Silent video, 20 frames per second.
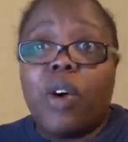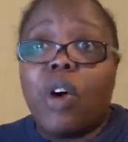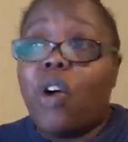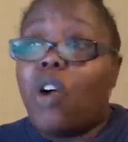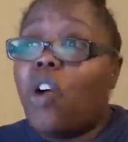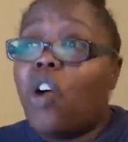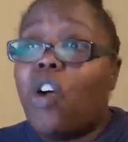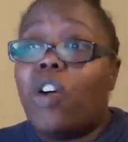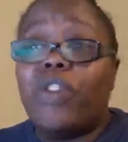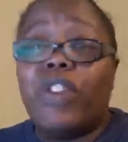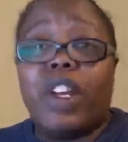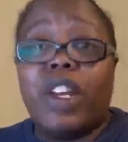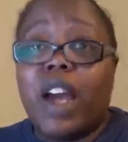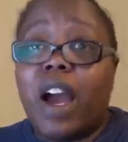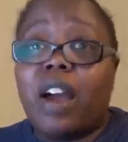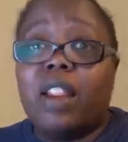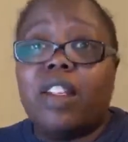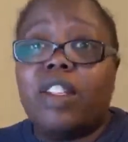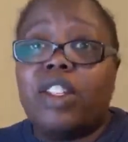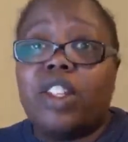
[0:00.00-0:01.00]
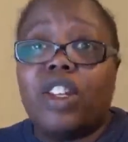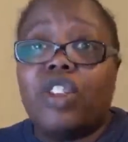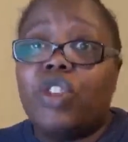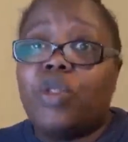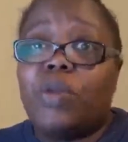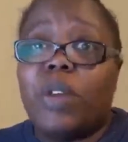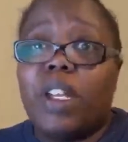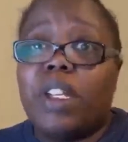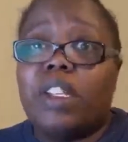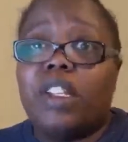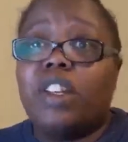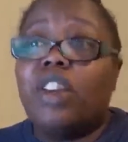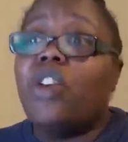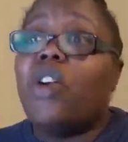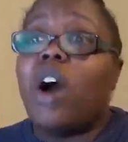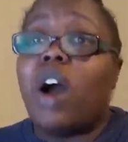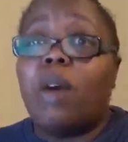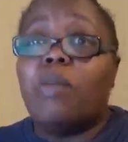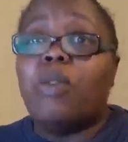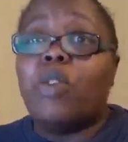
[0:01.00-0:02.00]
all the knowledge that you need to
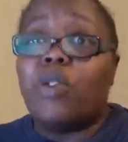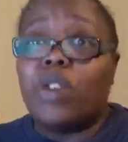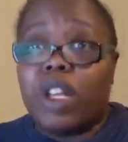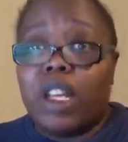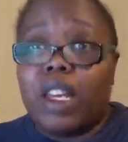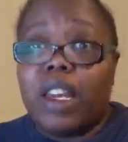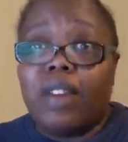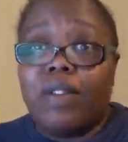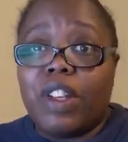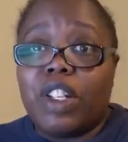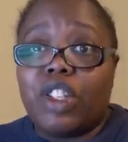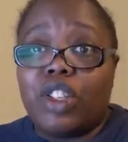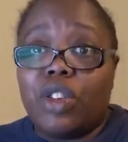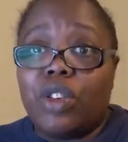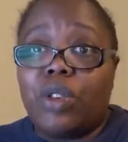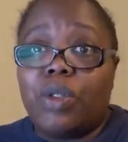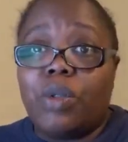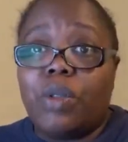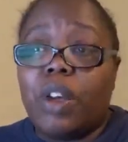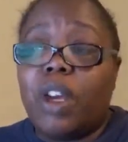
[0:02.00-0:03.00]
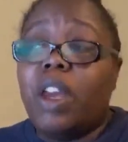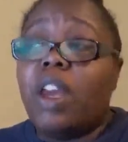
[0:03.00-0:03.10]
know. I'm going to give it to you.